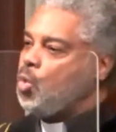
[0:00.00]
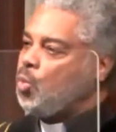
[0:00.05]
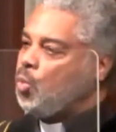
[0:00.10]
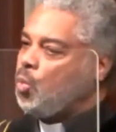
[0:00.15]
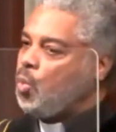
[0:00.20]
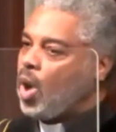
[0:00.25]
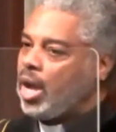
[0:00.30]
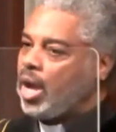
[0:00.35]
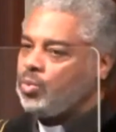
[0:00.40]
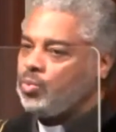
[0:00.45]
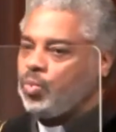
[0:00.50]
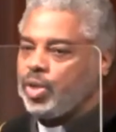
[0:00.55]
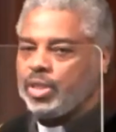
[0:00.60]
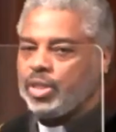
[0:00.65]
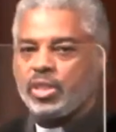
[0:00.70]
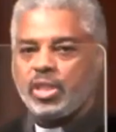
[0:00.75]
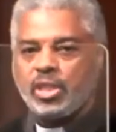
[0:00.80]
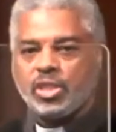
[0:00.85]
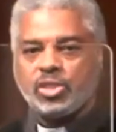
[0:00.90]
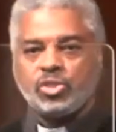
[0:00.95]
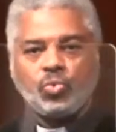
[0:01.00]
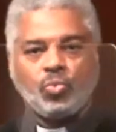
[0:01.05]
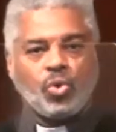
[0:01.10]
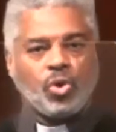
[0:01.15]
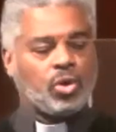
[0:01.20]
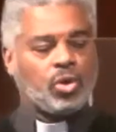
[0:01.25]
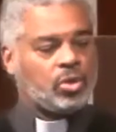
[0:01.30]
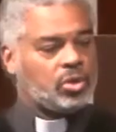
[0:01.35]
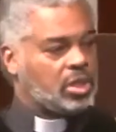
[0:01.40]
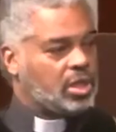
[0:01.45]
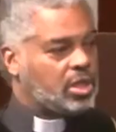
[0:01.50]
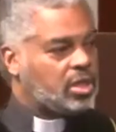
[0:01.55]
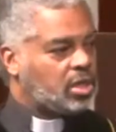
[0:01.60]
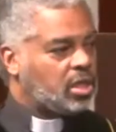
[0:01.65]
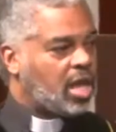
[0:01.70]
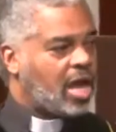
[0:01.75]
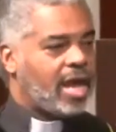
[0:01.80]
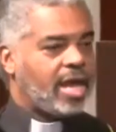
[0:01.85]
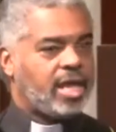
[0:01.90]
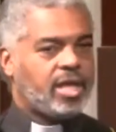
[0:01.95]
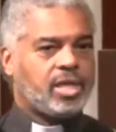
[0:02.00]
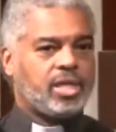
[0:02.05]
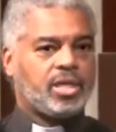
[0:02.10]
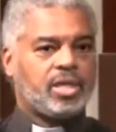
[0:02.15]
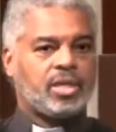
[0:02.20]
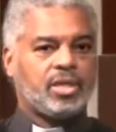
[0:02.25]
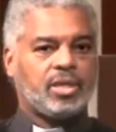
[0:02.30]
What would this world look like